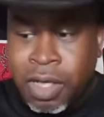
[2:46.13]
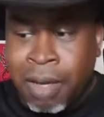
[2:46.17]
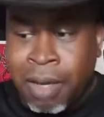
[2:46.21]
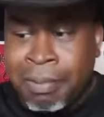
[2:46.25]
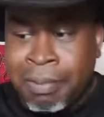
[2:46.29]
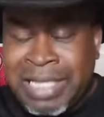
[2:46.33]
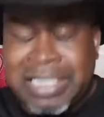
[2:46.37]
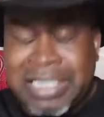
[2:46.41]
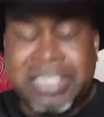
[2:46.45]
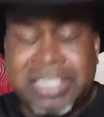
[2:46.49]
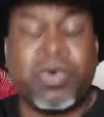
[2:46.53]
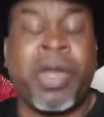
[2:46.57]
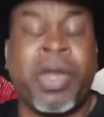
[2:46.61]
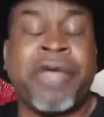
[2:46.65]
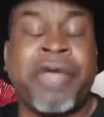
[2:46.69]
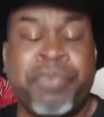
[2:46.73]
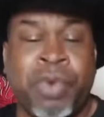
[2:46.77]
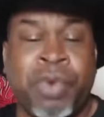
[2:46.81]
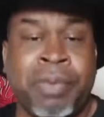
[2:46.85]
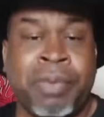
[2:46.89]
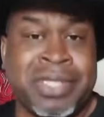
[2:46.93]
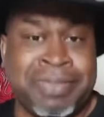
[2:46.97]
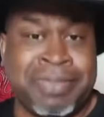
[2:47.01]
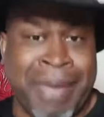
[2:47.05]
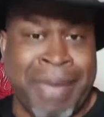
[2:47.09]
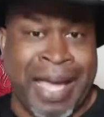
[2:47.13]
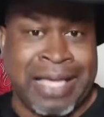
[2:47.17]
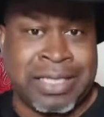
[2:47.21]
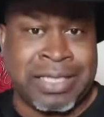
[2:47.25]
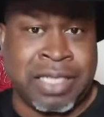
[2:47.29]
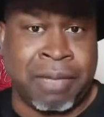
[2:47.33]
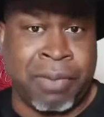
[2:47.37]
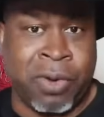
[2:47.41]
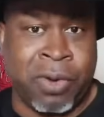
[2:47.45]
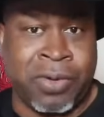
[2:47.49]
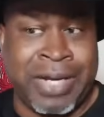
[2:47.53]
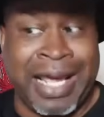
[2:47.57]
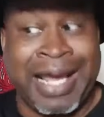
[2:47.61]
But this is great for women's
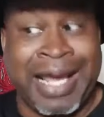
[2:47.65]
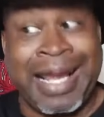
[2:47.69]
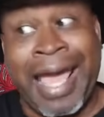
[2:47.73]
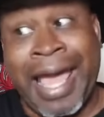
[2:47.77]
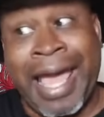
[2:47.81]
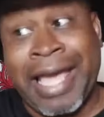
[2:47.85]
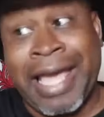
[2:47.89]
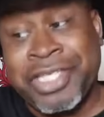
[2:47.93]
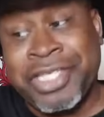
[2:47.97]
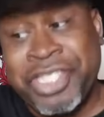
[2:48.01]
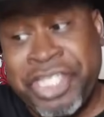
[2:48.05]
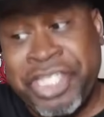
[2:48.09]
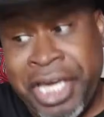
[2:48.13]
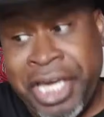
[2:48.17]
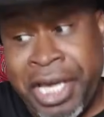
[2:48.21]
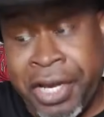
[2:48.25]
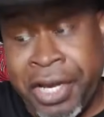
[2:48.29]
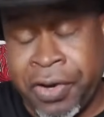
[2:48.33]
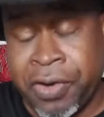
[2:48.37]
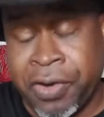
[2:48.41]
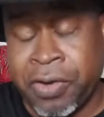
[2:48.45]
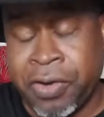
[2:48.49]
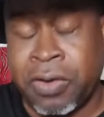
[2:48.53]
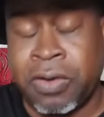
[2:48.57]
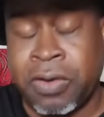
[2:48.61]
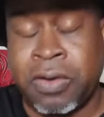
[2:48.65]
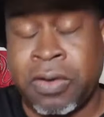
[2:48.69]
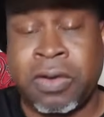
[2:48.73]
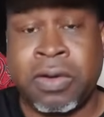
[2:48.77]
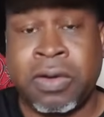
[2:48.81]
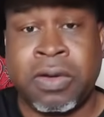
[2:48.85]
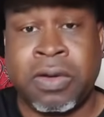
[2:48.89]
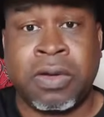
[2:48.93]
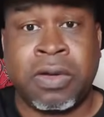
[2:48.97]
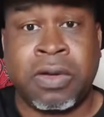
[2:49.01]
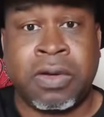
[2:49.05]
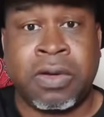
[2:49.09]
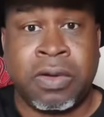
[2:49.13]
basketball. Now, last year,
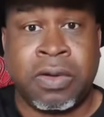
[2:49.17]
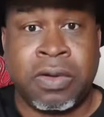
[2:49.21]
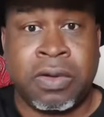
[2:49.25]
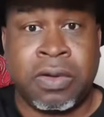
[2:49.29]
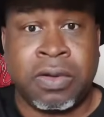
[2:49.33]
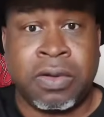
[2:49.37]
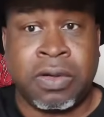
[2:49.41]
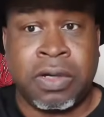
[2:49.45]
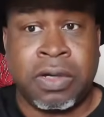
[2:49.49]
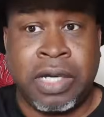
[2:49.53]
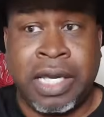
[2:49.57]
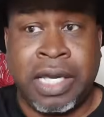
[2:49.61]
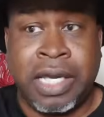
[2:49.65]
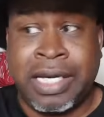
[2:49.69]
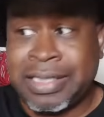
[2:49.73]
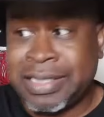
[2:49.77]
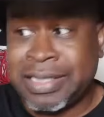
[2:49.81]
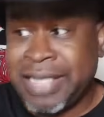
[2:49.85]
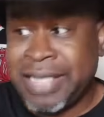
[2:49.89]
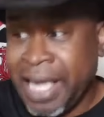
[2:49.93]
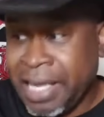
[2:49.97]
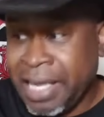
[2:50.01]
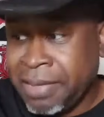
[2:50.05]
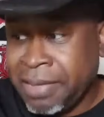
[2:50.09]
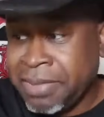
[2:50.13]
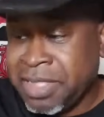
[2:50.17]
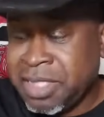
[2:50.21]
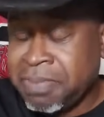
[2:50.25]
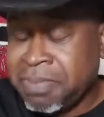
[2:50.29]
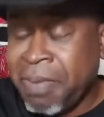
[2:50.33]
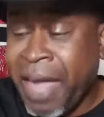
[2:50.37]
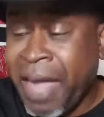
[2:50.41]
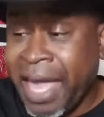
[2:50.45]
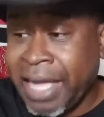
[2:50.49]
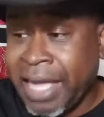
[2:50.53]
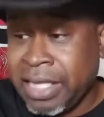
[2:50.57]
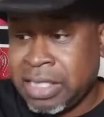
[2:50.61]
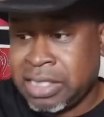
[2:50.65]
in the same
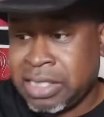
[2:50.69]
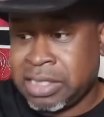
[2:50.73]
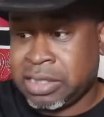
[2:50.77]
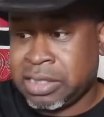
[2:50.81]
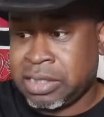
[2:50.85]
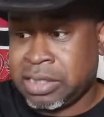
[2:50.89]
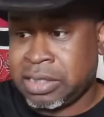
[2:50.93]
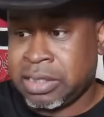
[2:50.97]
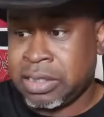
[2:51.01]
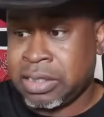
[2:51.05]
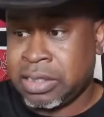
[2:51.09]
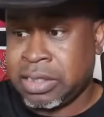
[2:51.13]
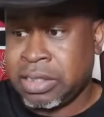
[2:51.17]
space,